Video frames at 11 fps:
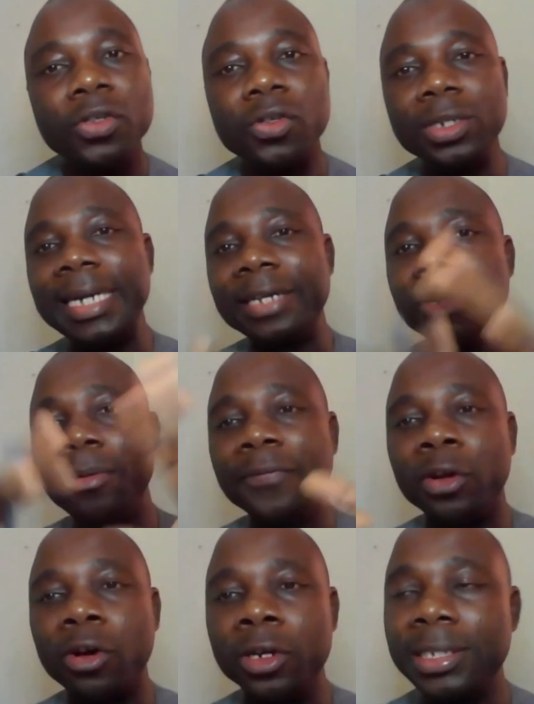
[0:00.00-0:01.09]
So these are some of the
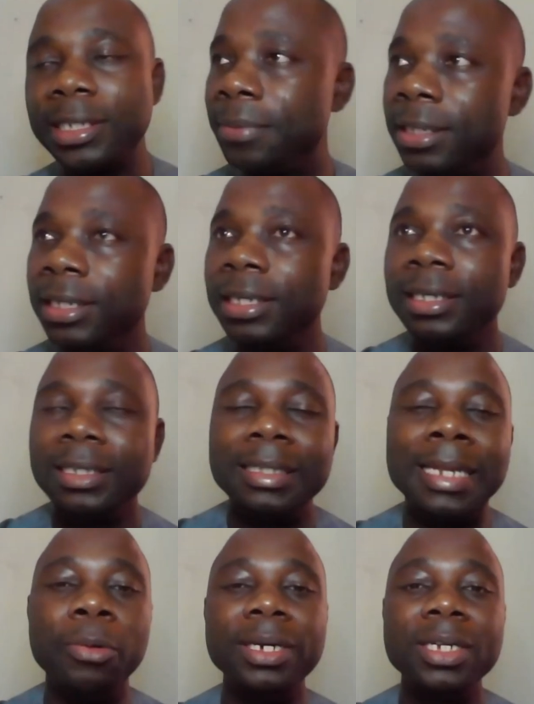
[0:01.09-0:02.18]
concepts
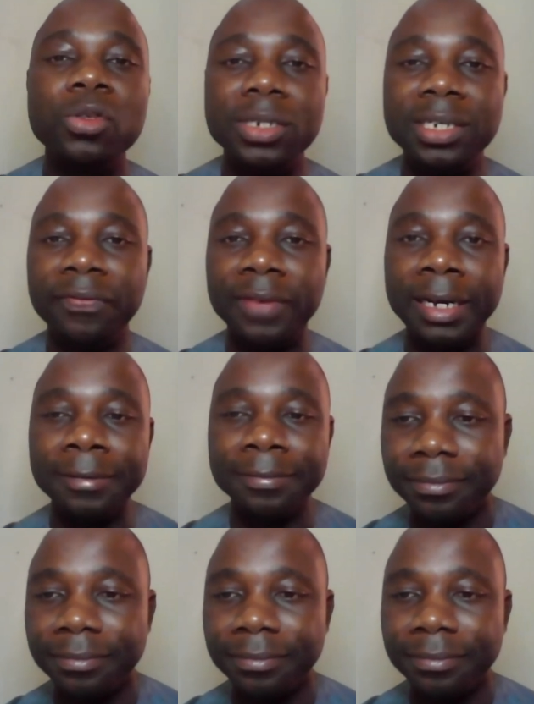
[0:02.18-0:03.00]
that we need to define.